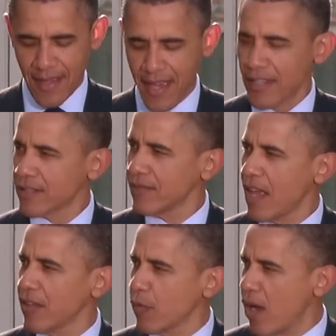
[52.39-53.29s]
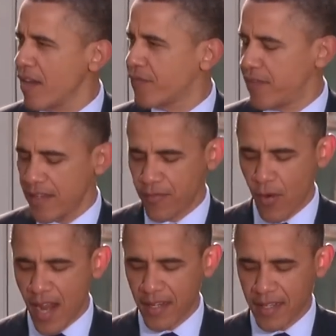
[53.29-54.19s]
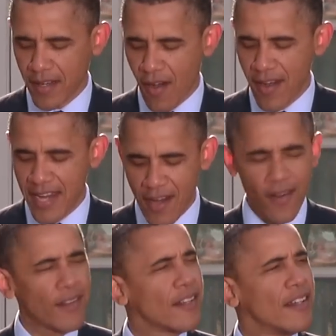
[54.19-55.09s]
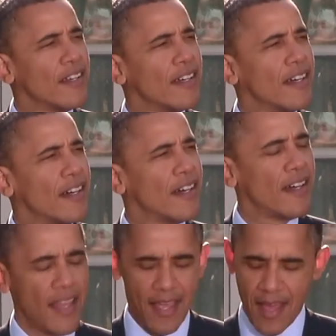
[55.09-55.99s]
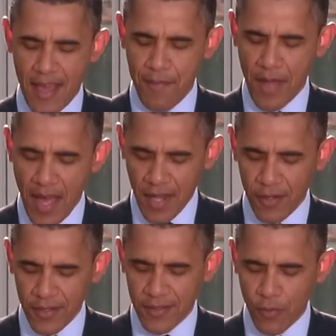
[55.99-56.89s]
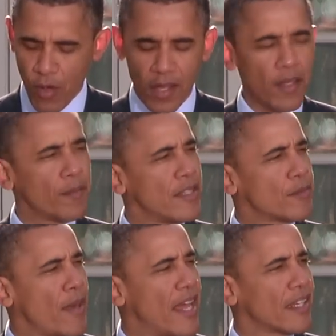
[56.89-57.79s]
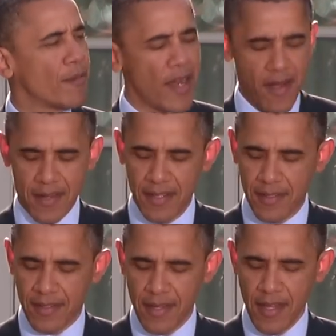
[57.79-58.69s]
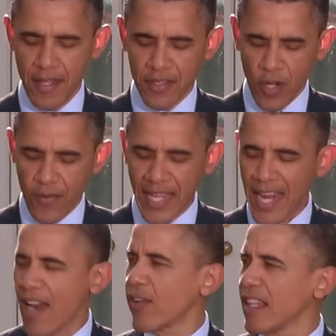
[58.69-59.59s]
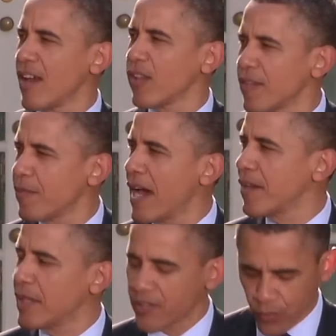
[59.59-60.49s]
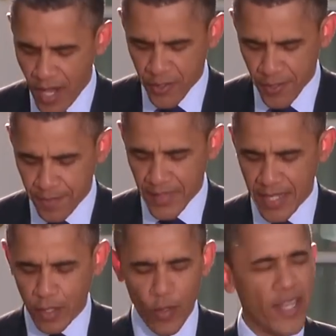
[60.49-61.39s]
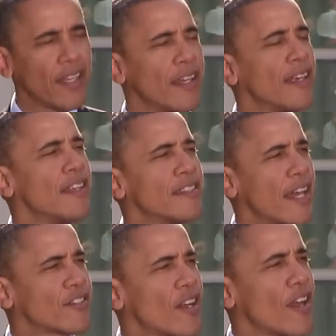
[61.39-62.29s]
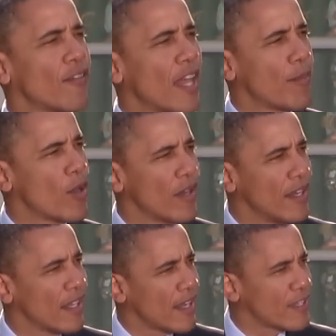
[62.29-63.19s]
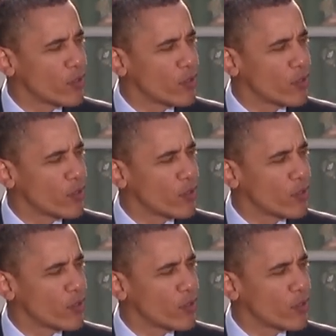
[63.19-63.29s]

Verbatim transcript: and his lovely wife, Veronica, are here. I'm honored to welcome Hispanic Americans serving at every level of my administration, including Secretary of Labor Hilda